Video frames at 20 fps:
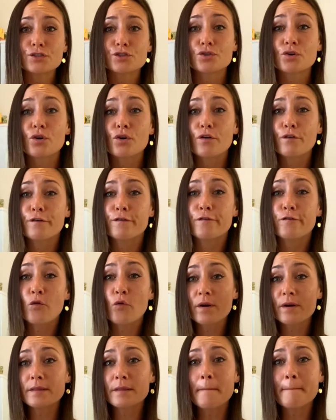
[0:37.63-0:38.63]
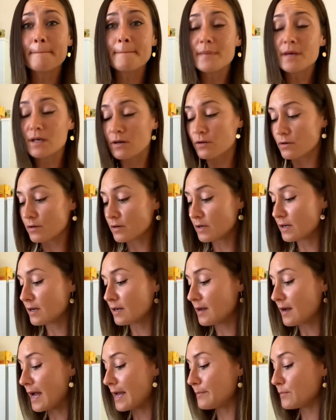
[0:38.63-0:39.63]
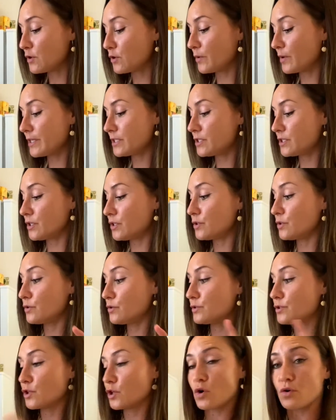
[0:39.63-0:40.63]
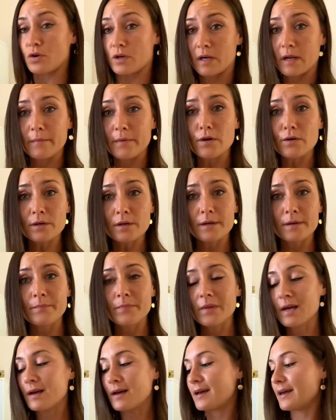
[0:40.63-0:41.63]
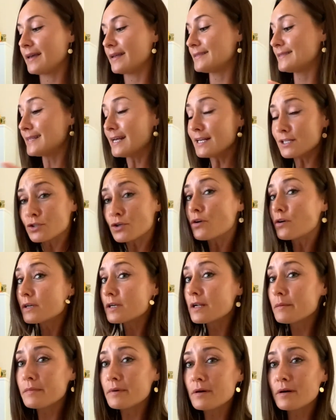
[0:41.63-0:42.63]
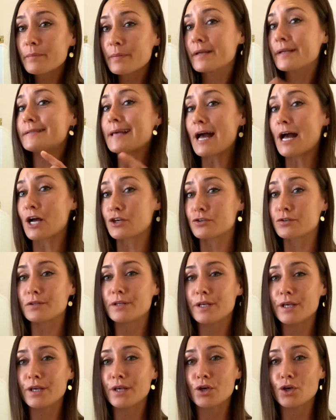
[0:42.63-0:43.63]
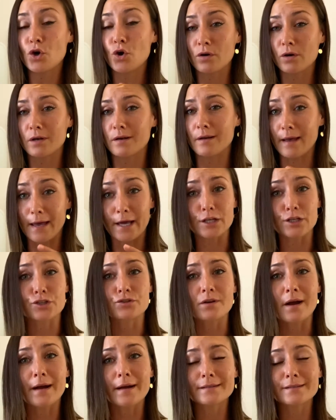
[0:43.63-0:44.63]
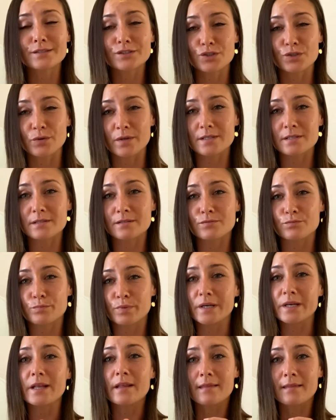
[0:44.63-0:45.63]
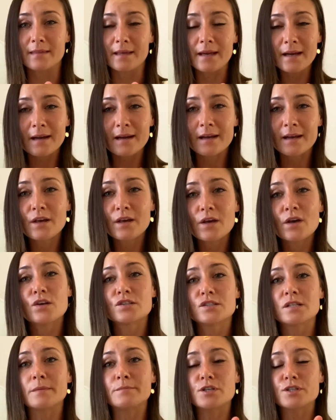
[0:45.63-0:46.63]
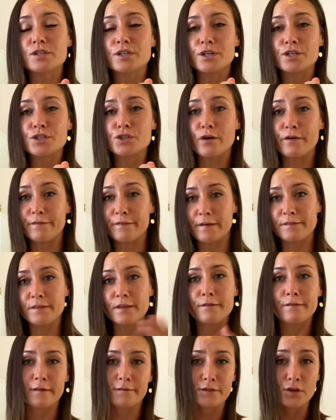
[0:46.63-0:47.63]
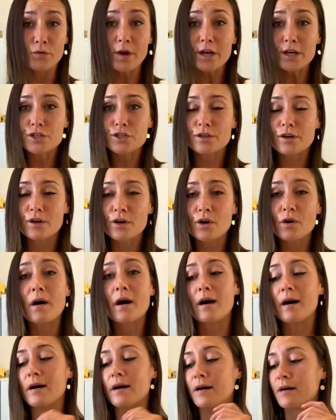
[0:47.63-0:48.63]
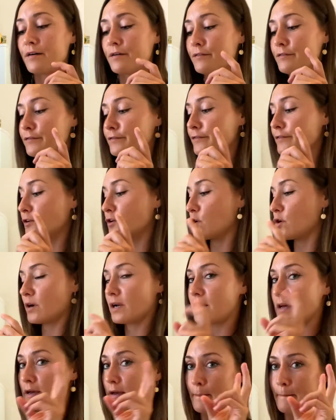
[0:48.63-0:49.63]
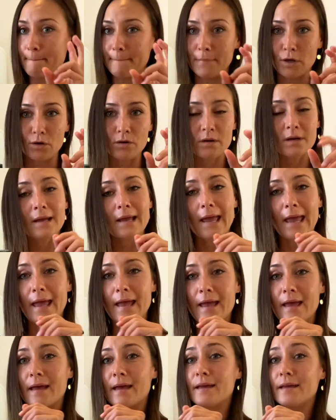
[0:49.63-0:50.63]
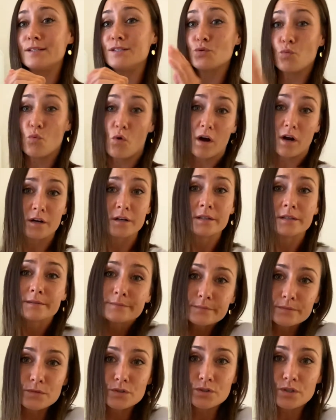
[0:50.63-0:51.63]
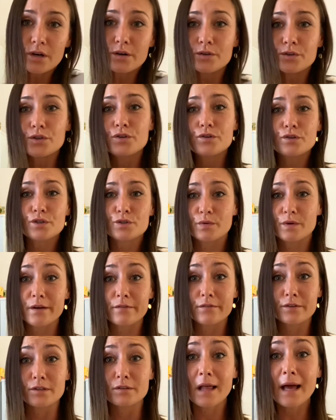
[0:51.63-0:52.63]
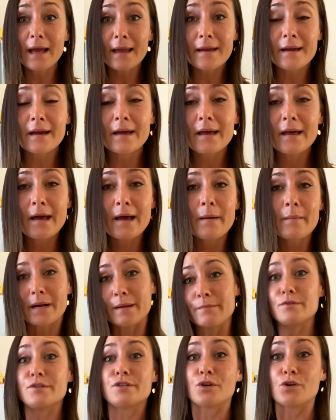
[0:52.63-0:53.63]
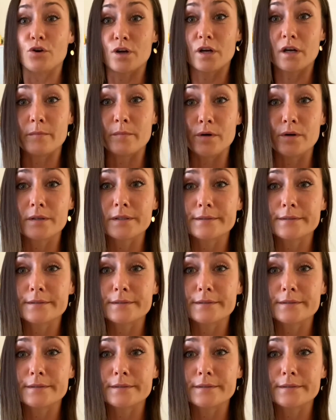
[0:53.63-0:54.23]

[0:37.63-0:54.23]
So for the milk, I'm going to use the coconut milk. It says coconut milk, but it's actually coconut extract, so it's pretty thick. So I'm just gonna do a 50-50 ratio of coconut milk and water. So use whatever you like, but I'm using coconut milk.